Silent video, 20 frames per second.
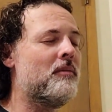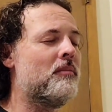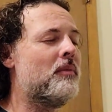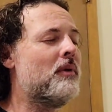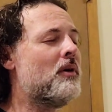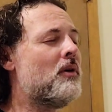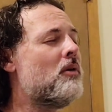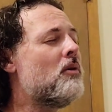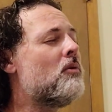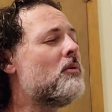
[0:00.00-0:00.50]
They
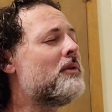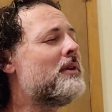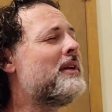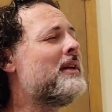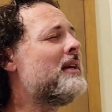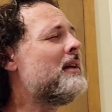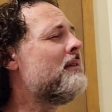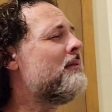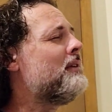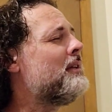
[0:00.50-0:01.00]

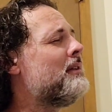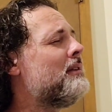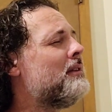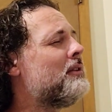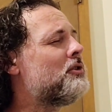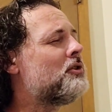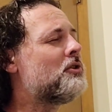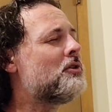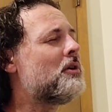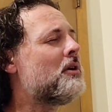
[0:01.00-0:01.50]
both give
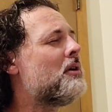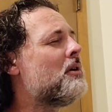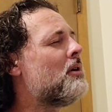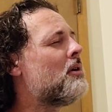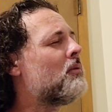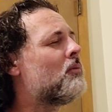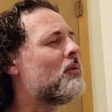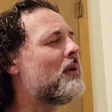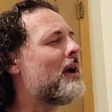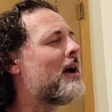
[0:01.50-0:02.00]
you the
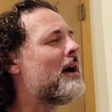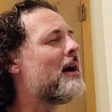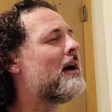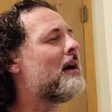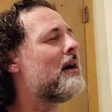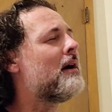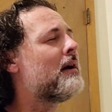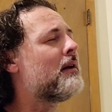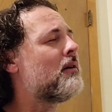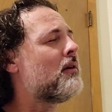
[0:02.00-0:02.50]
shirt
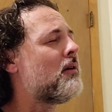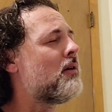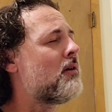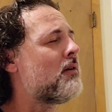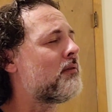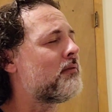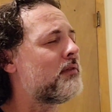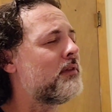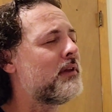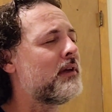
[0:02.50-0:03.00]
right
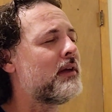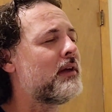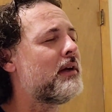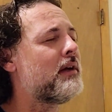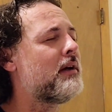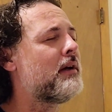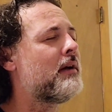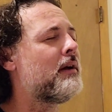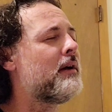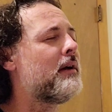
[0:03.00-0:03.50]
off
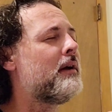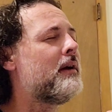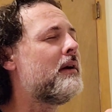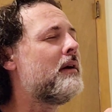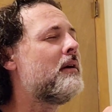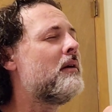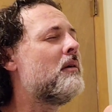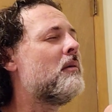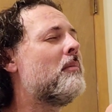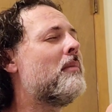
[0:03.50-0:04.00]

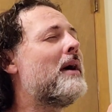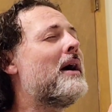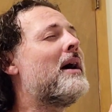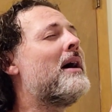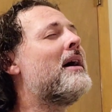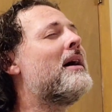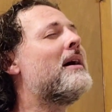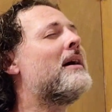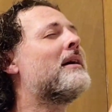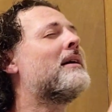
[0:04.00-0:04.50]
their
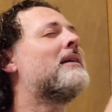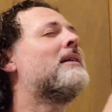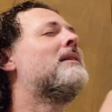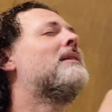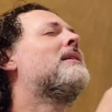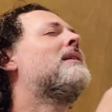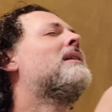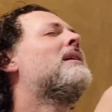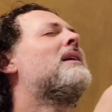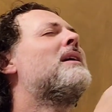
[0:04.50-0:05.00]
back.
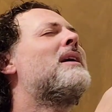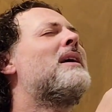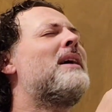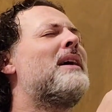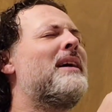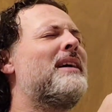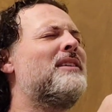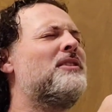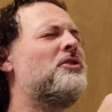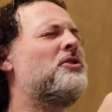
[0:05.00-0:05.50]

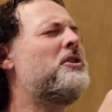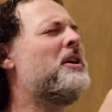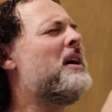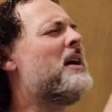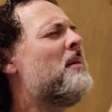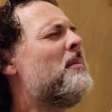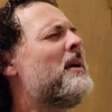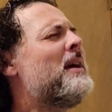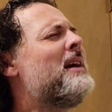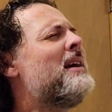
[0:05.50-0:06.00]

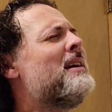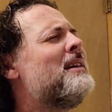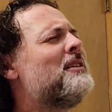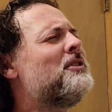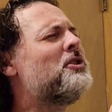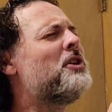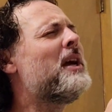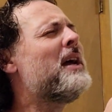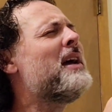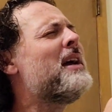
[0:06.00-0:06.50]

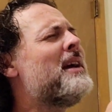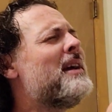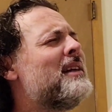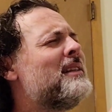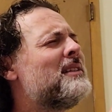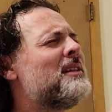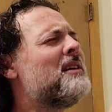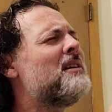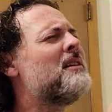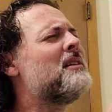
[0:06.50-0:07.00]
Jimmy and
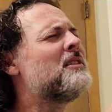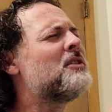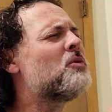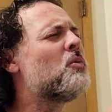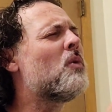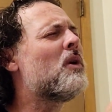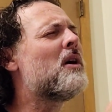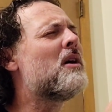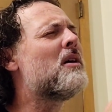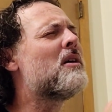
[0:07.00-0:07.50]

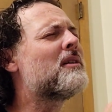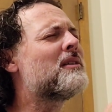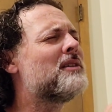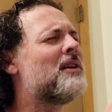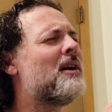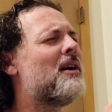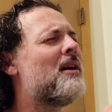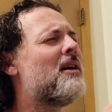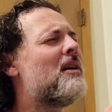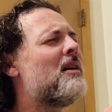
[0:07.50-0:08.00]
Jesus
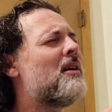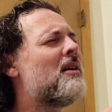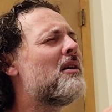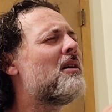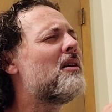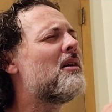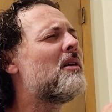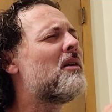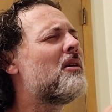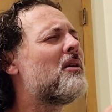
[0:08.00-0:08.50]
worked
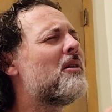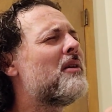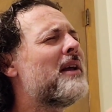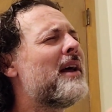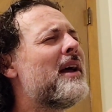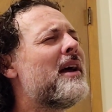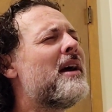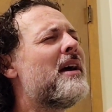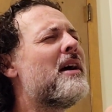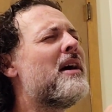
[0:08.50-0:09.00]

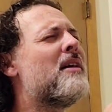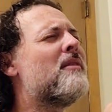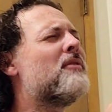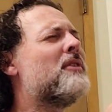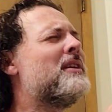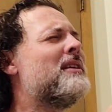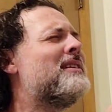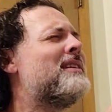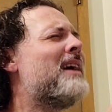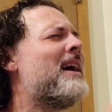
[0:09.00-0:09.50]
hard
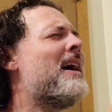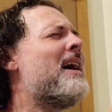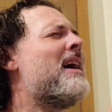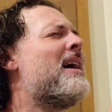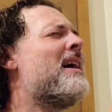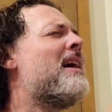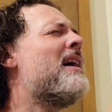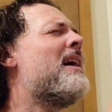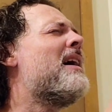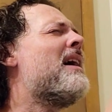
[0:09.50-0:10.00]
every
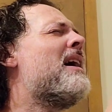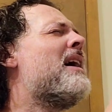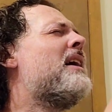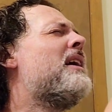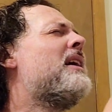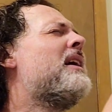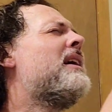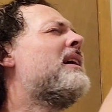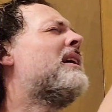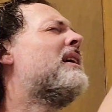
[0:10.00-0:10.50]

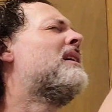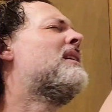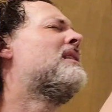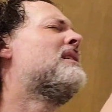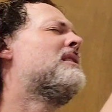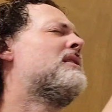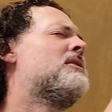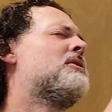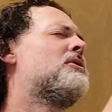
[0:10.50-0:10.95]
day,